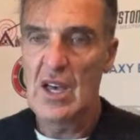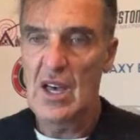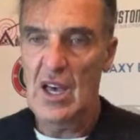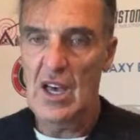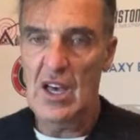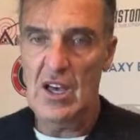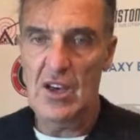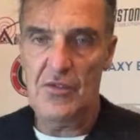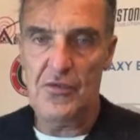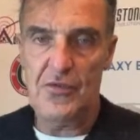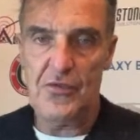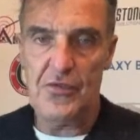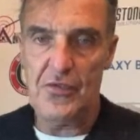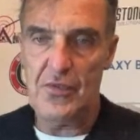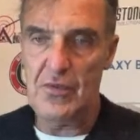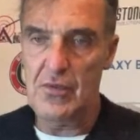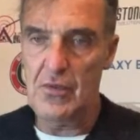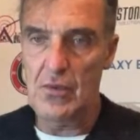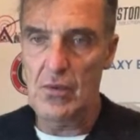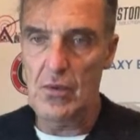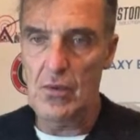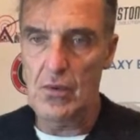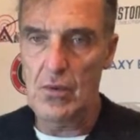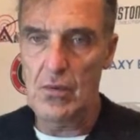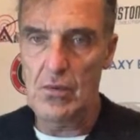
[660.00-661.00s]
if
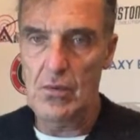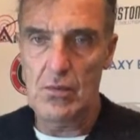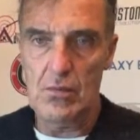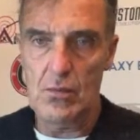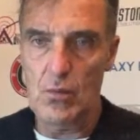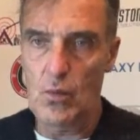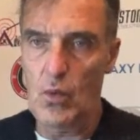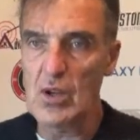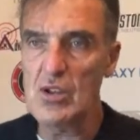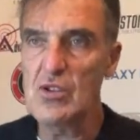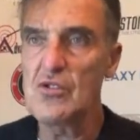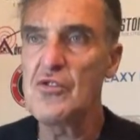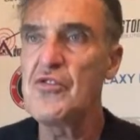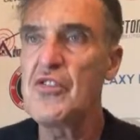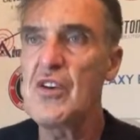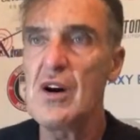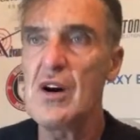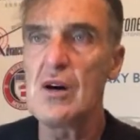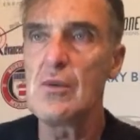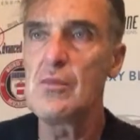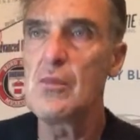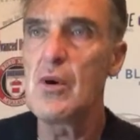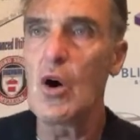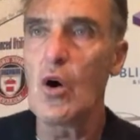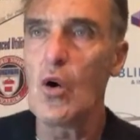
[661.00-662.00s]
one's
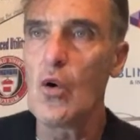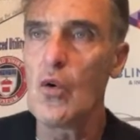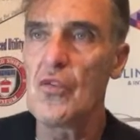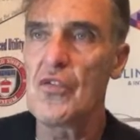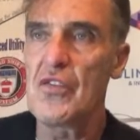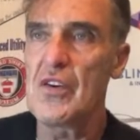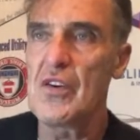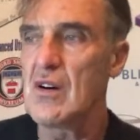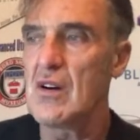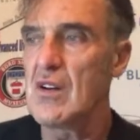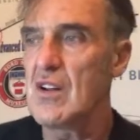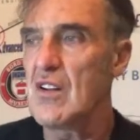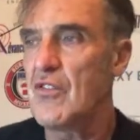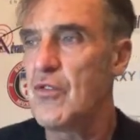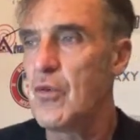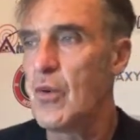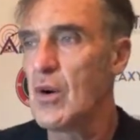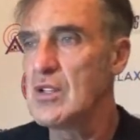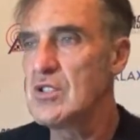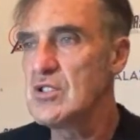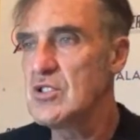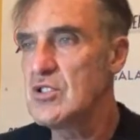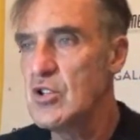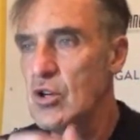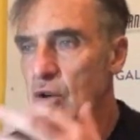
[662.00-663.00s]
failing, we all fail, and if
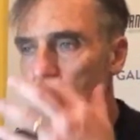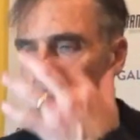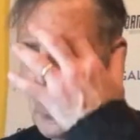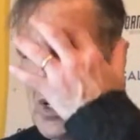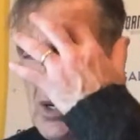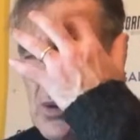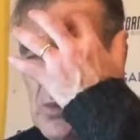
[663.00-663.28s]
one's doing well,